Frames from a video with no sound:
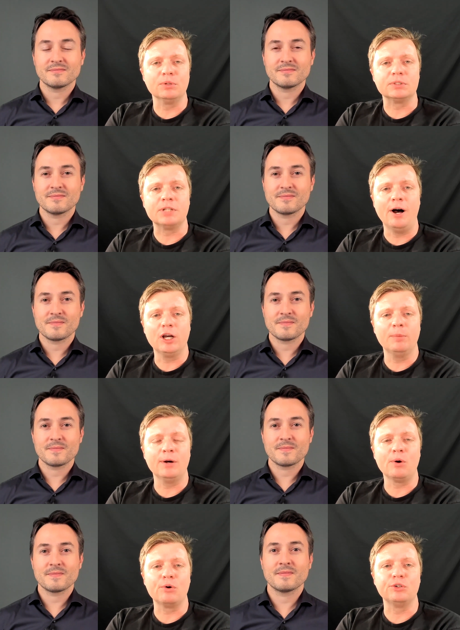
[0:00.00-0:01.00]
Speaker 1: don't talk
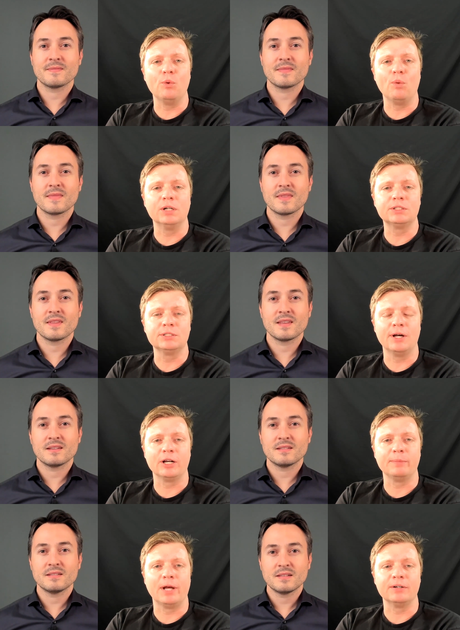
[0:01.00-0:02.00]
about or don't want to
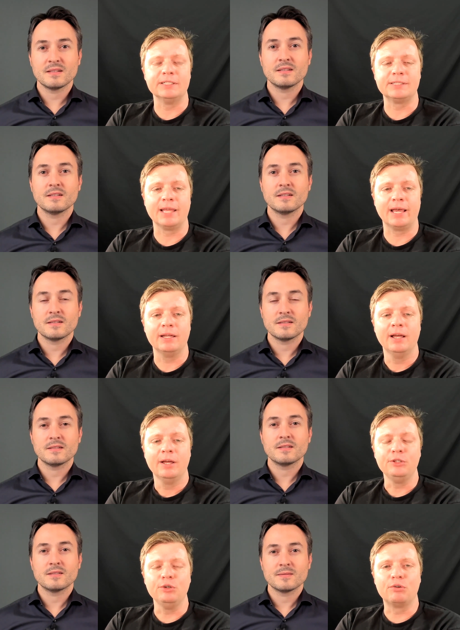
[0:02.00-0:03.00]
talk about is that
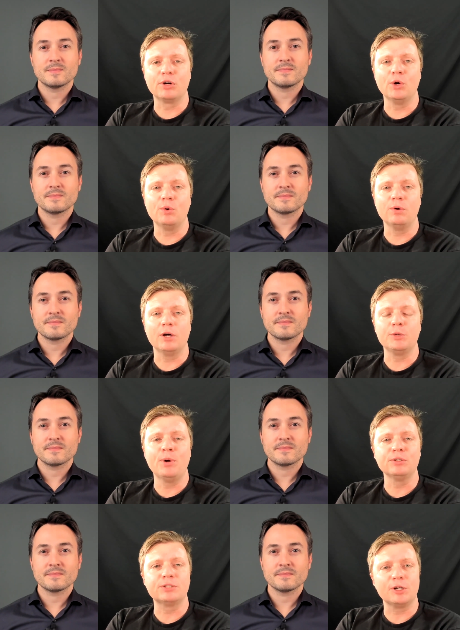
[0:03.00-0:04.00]
you grow, you
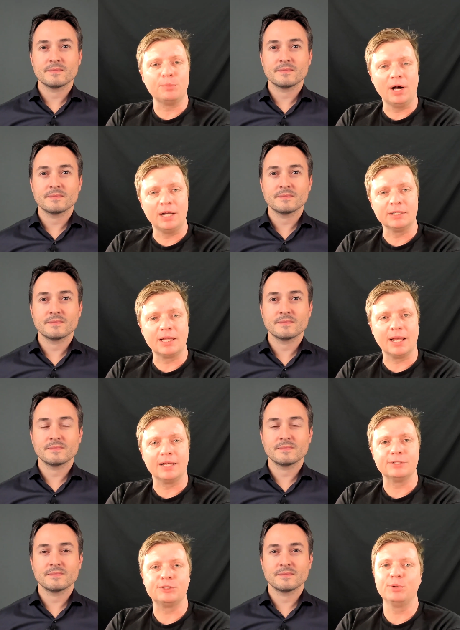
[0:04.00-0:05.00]
post on a
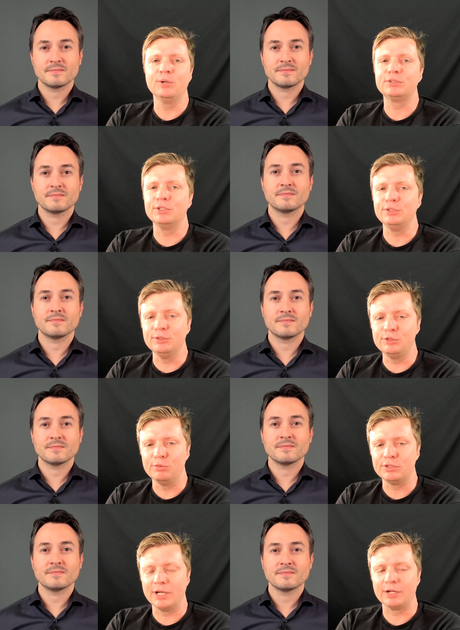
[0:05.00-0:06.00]
podcast, you post on a
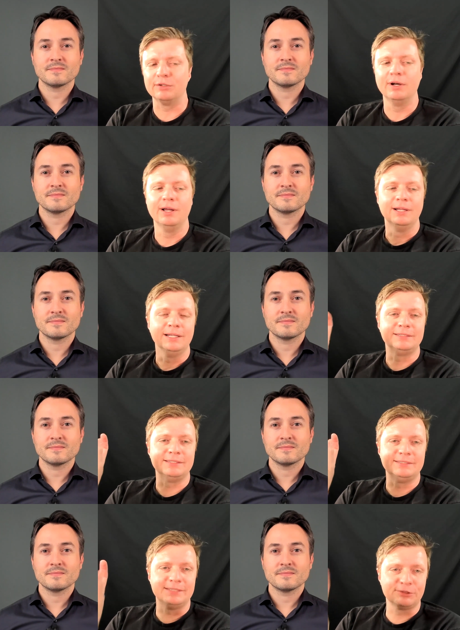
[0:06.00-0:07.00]
YouTube channel, it
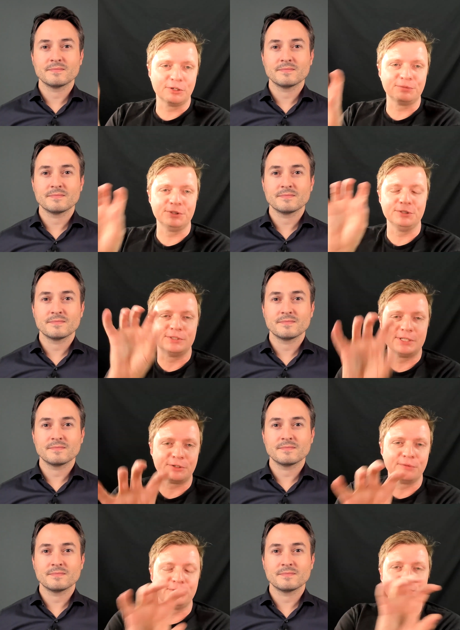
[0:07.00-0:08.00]
says zero views,
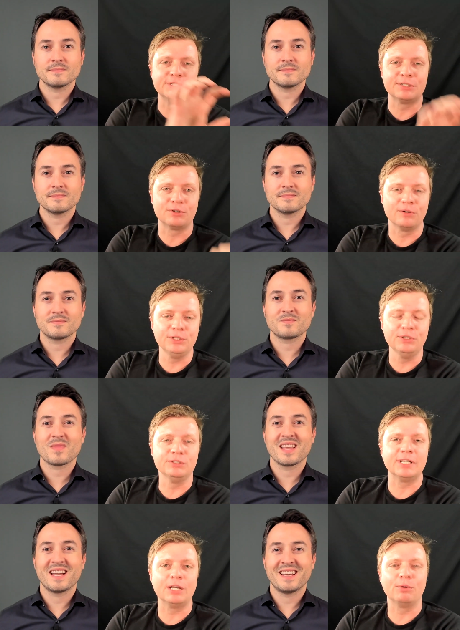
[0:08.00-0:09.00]
zero views, zero
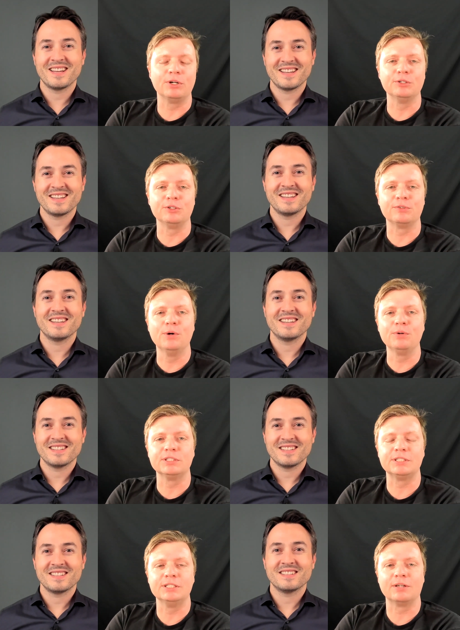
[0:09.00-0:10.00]
views, and when all your
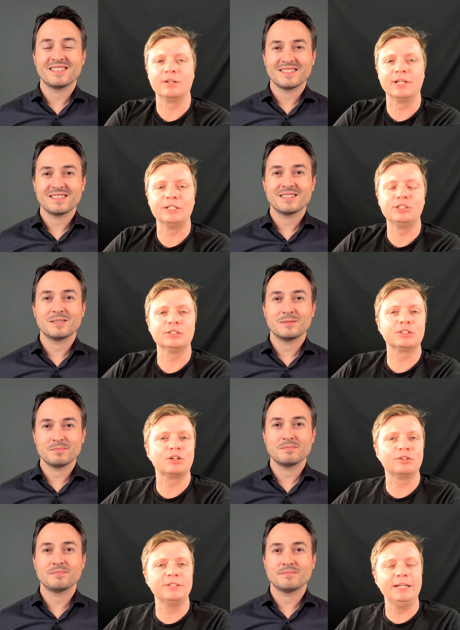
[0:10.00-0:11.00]
focus is on like just
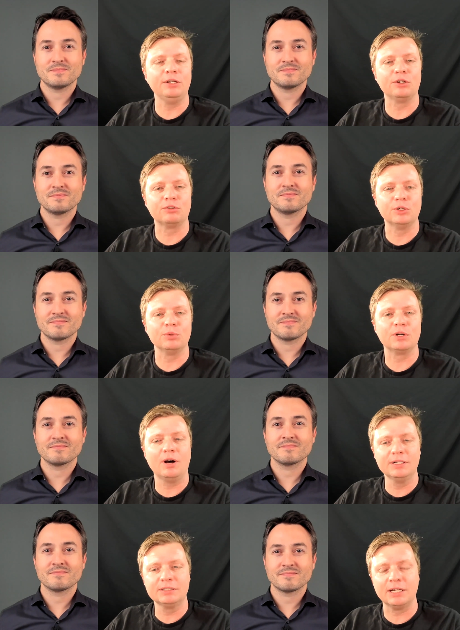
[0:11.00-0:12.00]
creating your own
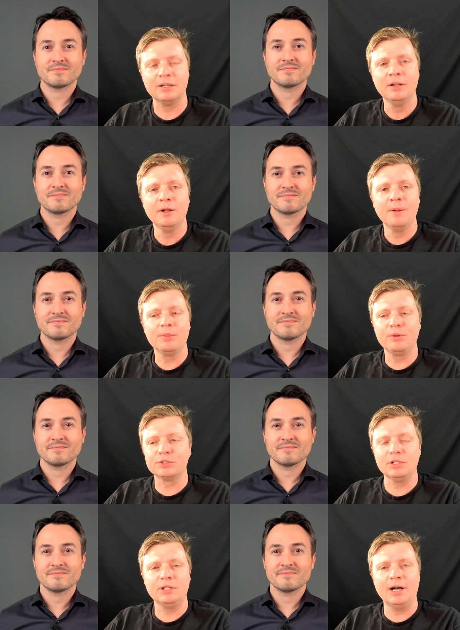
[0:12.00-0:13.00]
content,
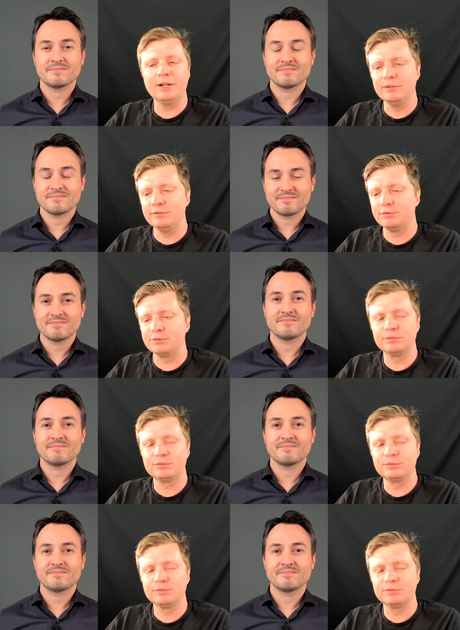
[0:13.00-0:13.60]
there's a lot of